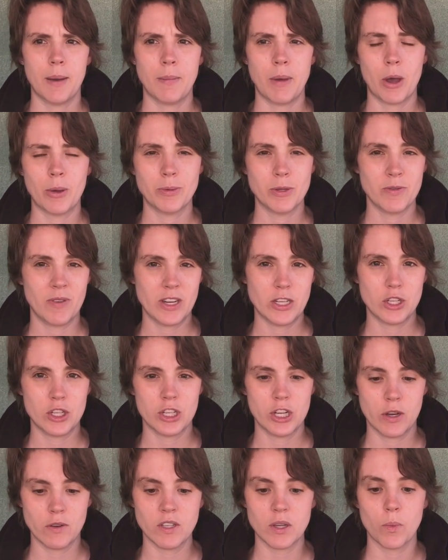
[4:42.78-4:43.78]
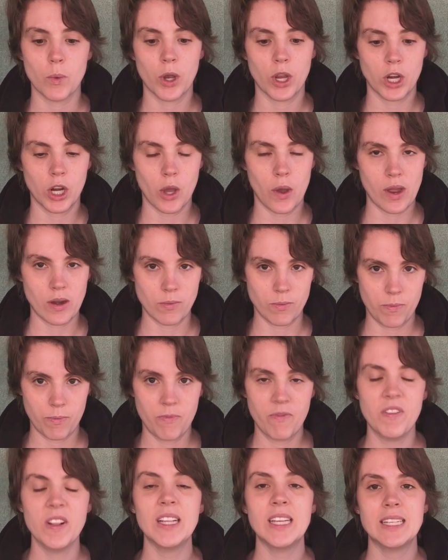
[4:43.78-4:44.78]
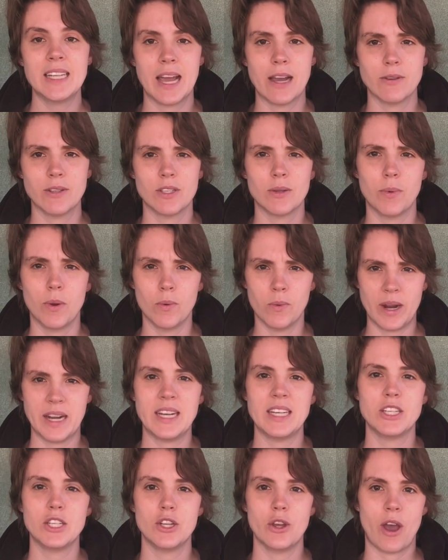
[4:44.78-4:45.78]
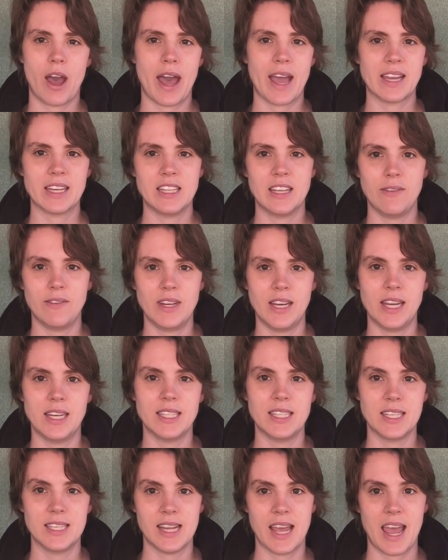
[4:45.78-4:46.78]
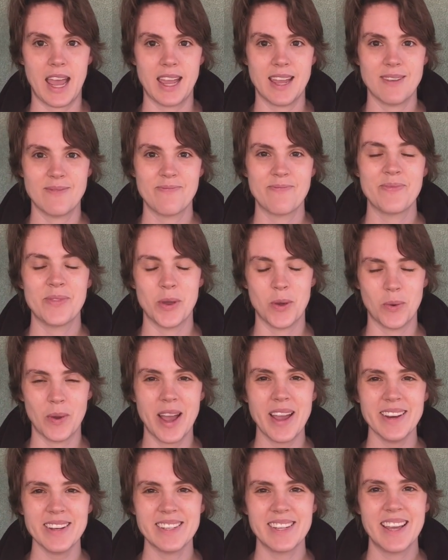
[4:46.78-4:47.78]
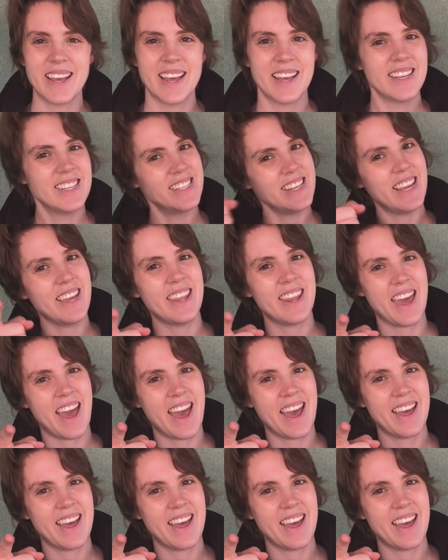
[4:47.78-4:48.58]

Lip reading: observation notes, and we're going to go ahead and fill it out so we're ready to do our activity today. Alright, see you there.